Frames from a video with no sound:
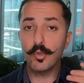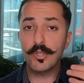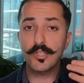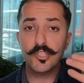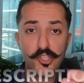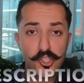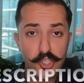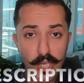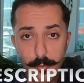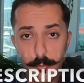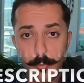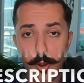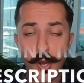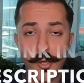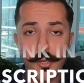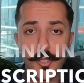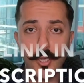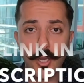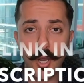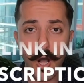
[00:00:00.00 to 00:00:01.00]
we'll jump
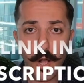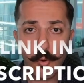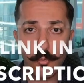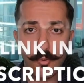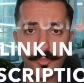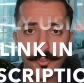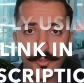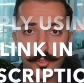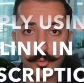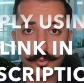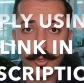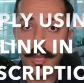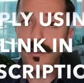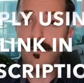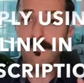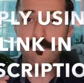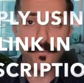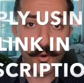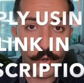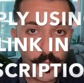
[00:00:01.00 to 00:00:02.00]
on a call with you
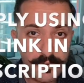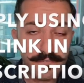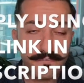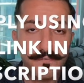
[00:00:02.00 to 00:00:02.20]
for